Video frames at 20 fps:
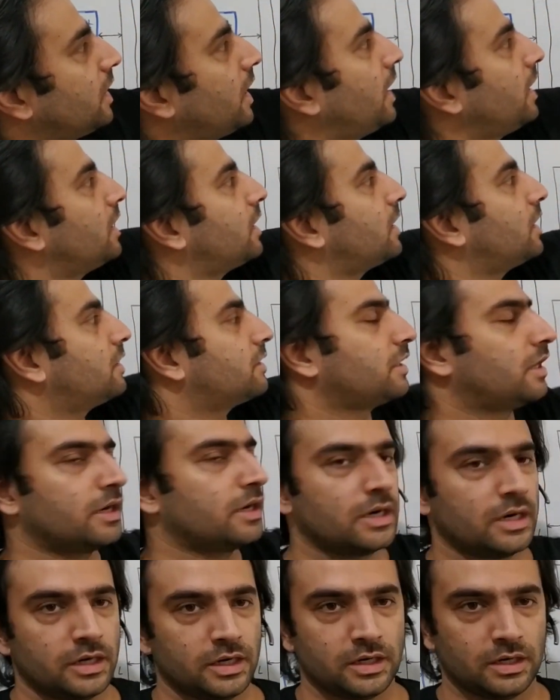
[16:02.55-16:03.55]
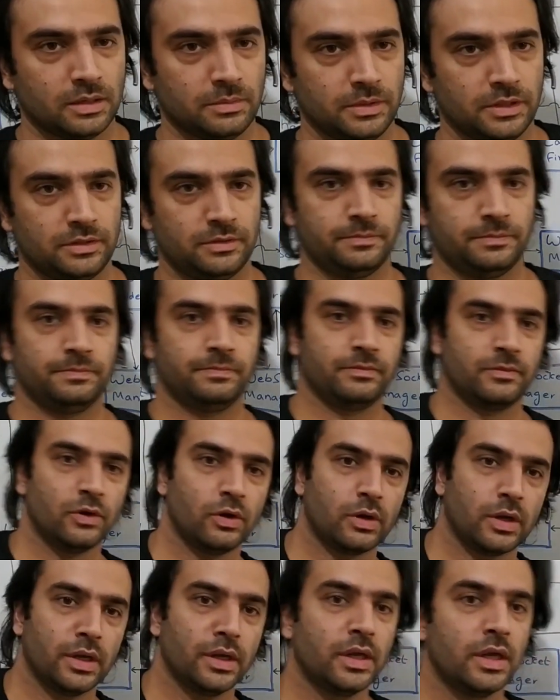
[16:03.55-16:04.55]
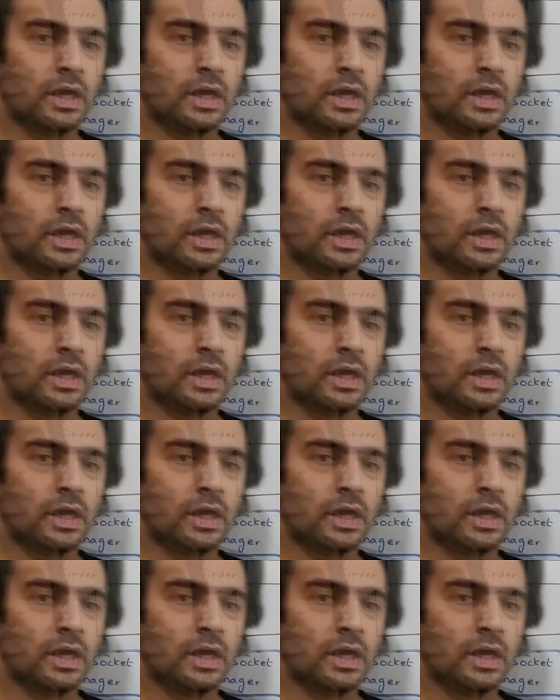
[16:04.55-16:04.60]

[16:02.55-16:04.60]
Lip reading: and a Cassandra database. Okay,